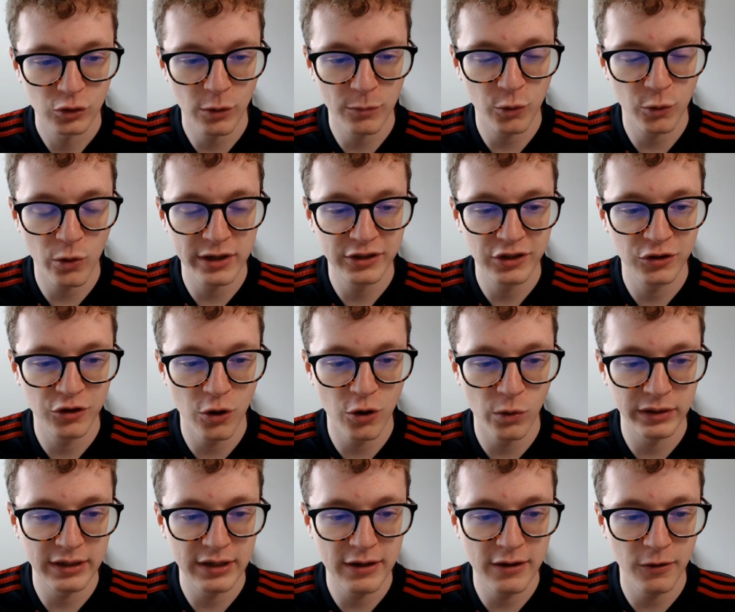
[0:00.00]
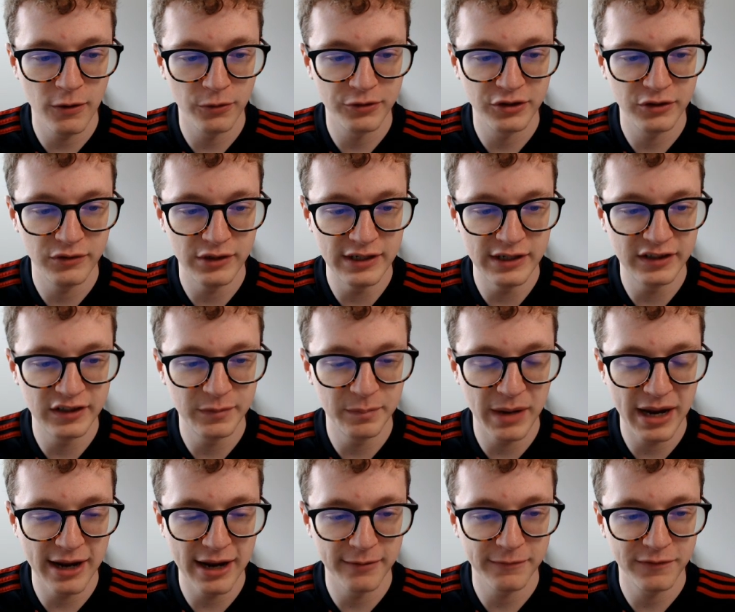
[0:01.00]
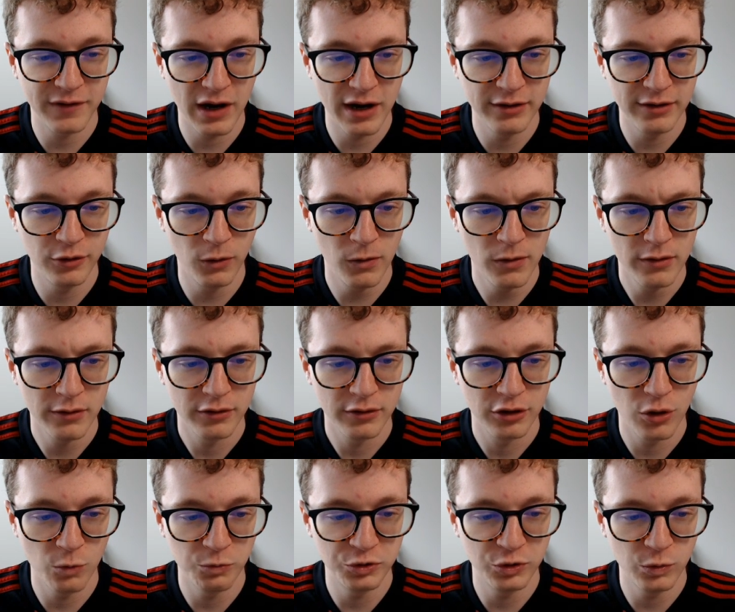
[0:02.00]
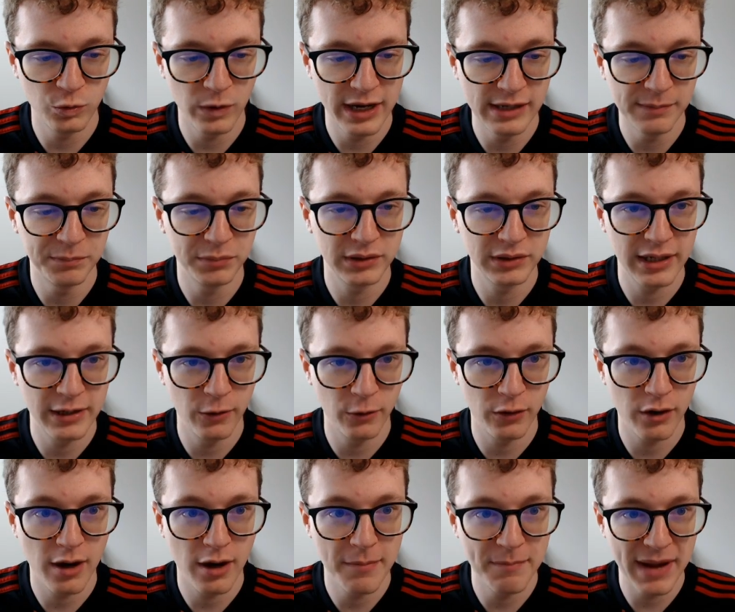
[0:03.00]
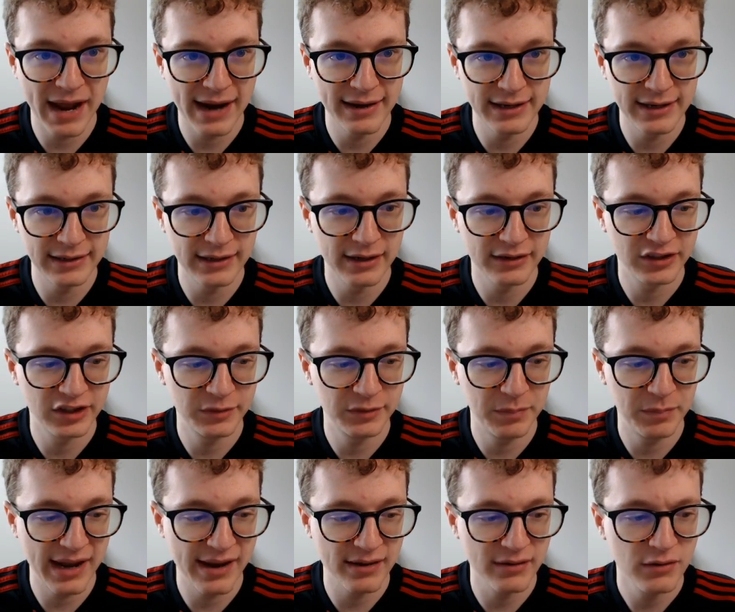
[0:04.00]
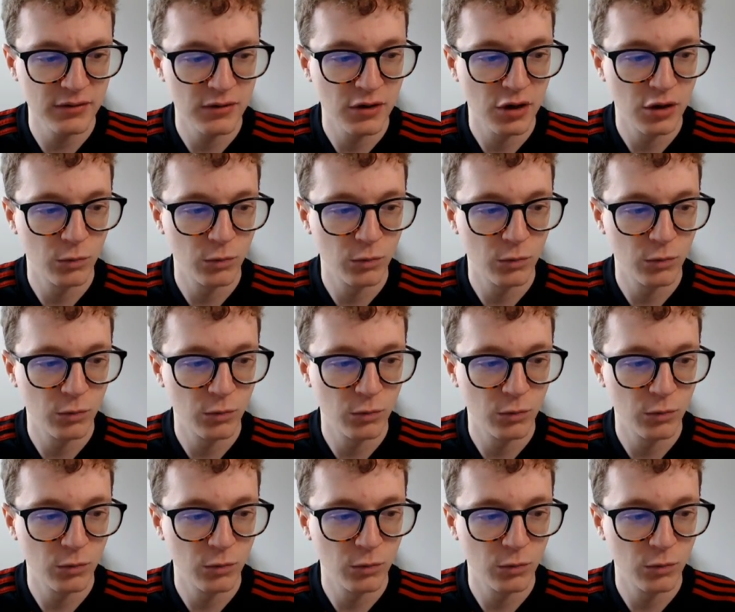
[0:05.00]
So I'm going to go in here to the Span Finder, go to a player batting span.